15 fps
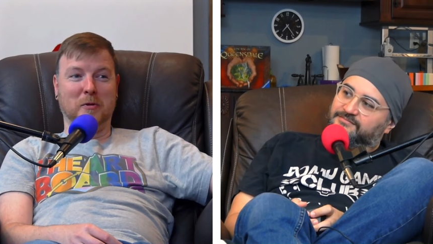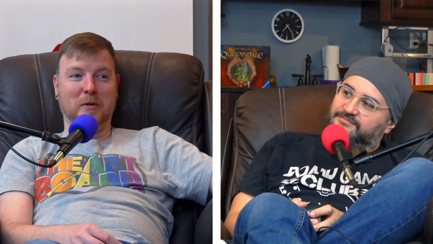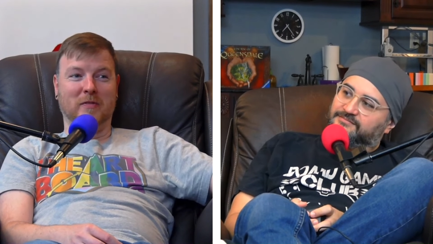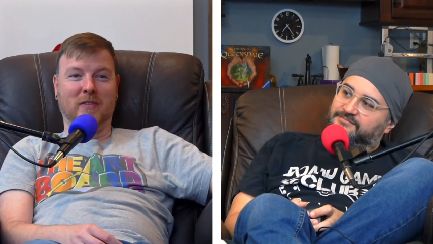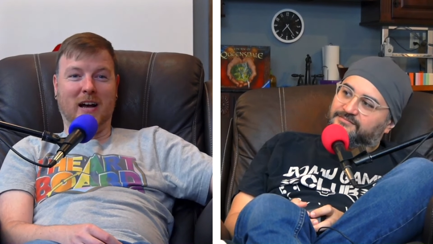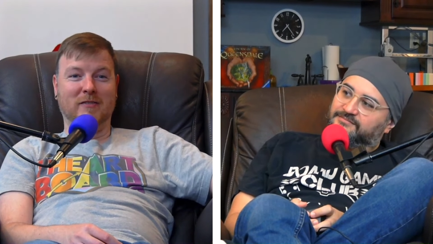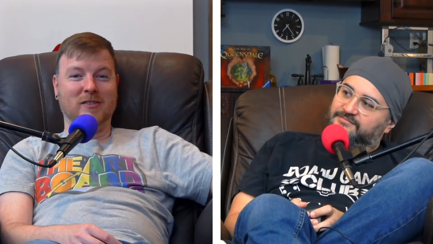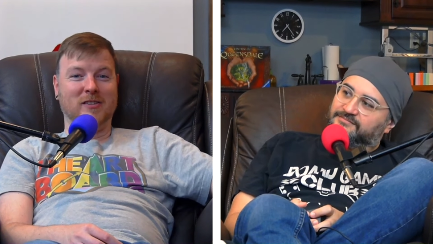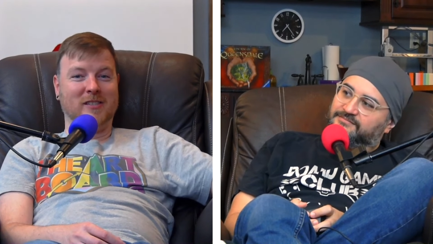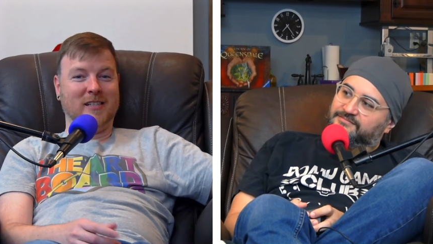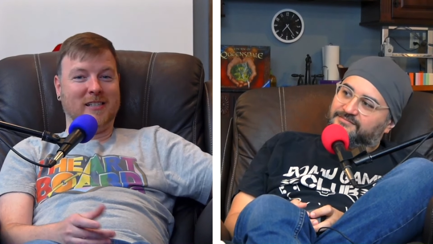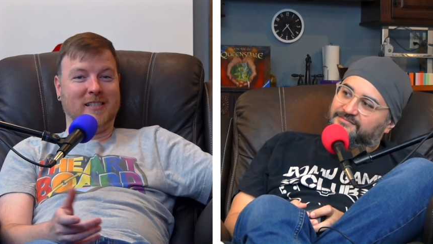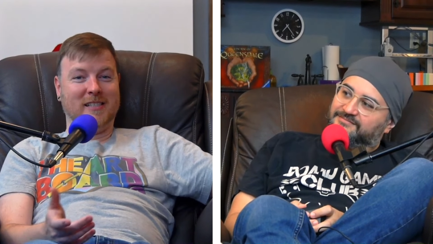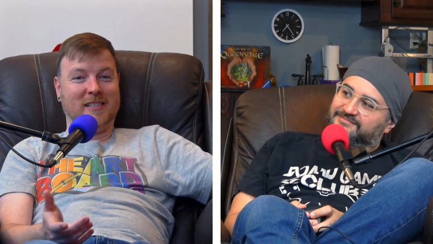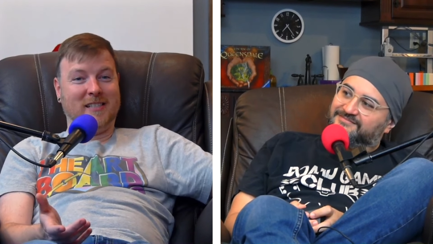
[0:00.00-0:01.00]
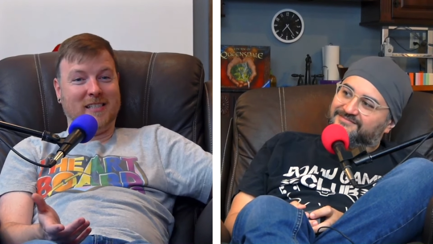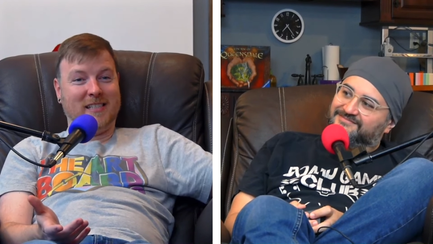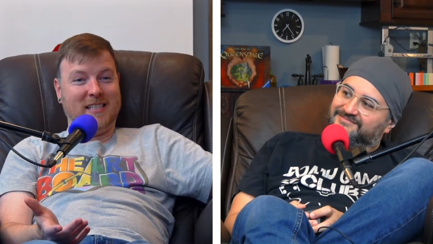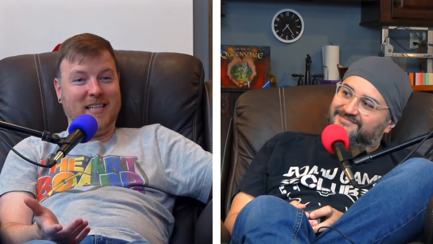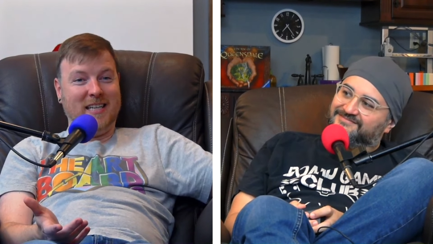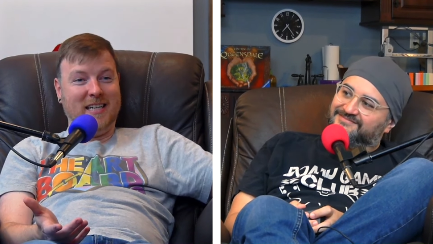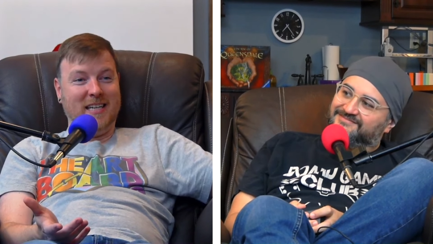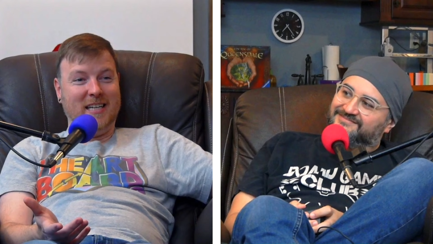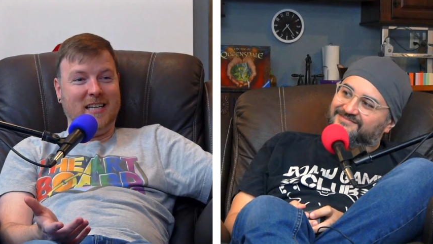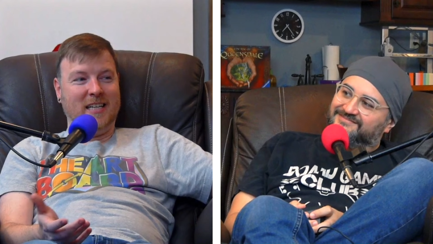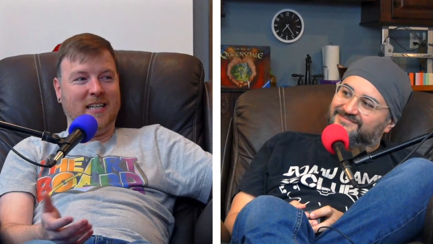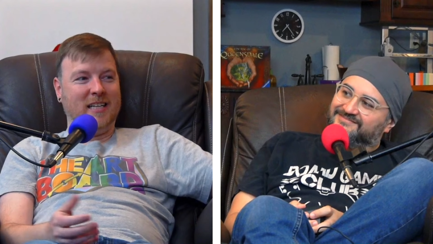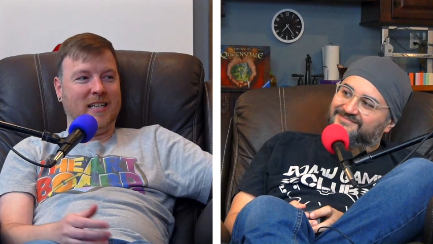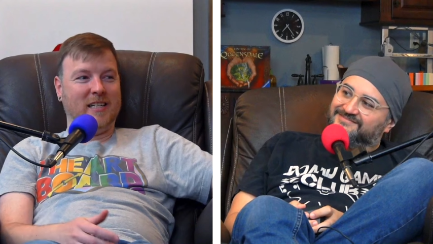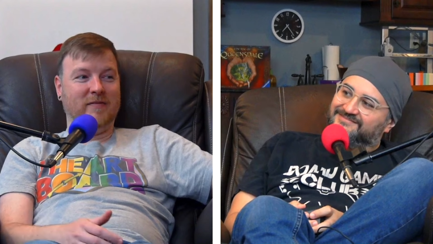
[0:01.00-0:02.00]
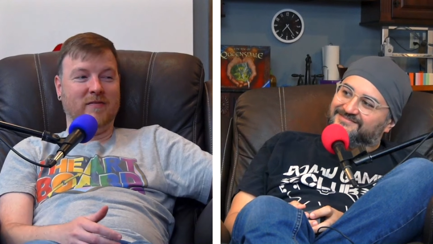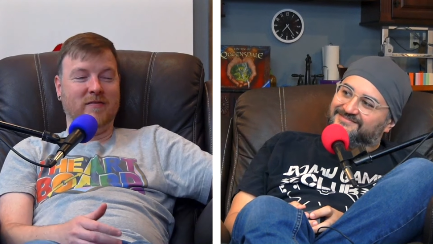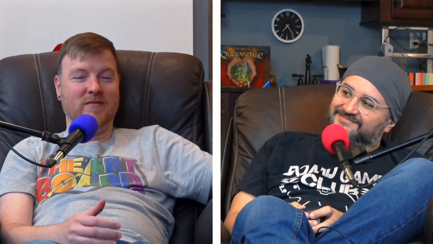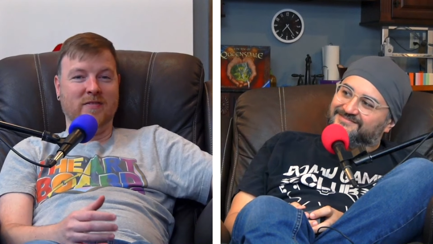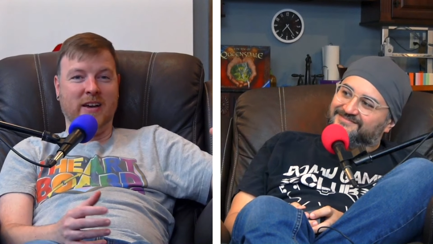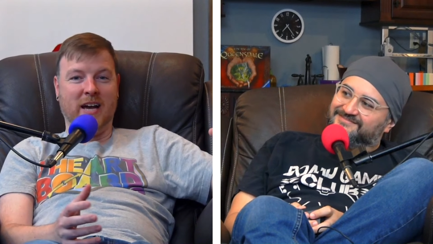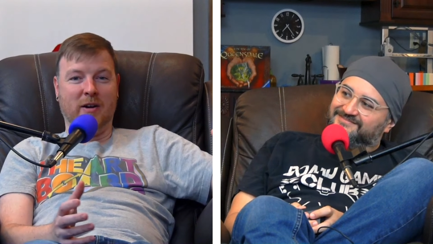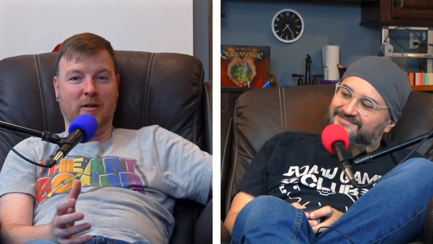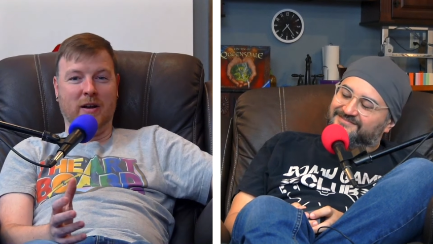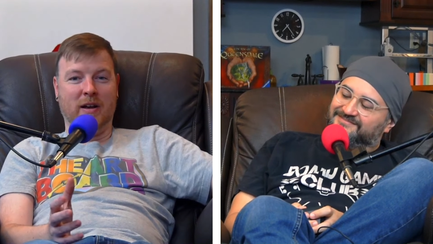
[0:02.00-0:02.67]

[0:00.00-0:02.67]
Speaker 1: a 5 or 6 to succeed. Very,